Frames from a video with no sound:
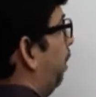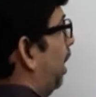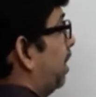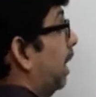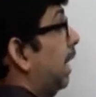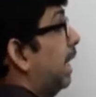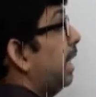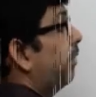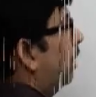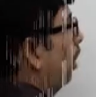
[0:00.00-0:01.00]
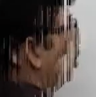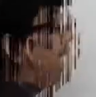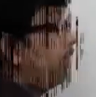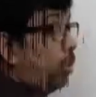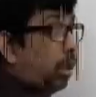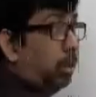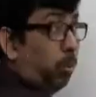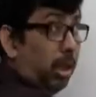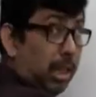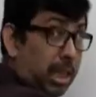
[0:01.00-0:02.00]
plus leave. Have a look at the
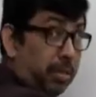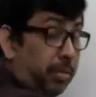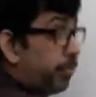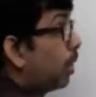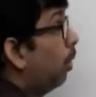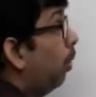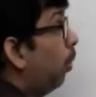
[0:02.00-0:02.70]
word leave.